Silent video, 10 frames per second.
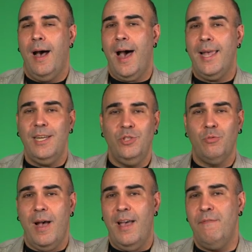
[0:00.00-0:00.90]
I can
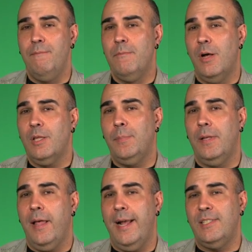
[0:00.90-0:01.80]
drive multiple
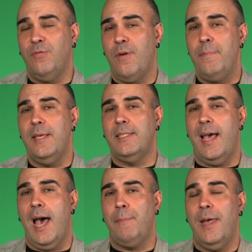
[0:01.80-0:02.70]
lights from this
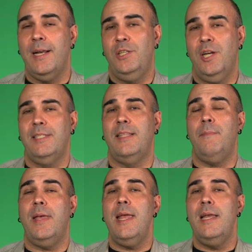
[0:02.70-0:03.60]
app and adjust them
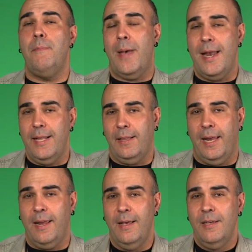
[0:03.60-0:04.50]

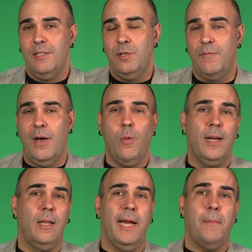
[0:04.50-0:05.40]
independently. So if I want
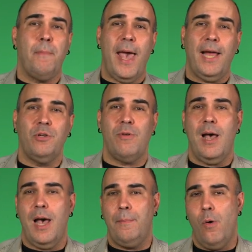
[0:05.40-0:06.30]
to light a
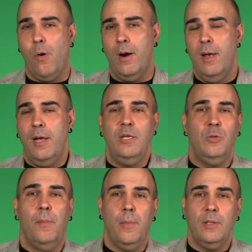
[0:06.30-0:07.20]
backdrop or
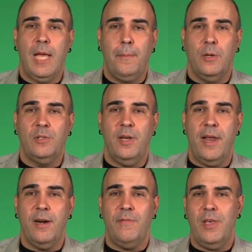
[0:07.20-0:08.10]
do a multi-person
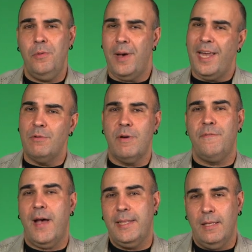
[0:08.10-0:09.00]
interview, I can
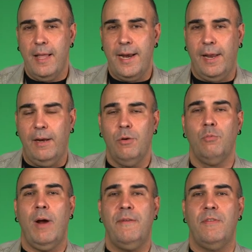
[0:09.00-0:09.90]
refine the lighting
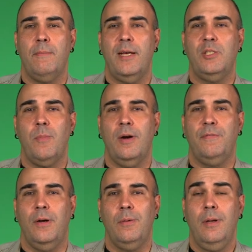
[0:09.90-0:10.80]
right from my
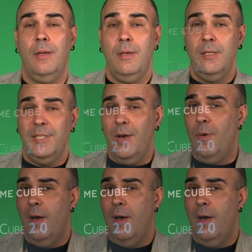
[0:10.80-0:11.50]
smartphone. So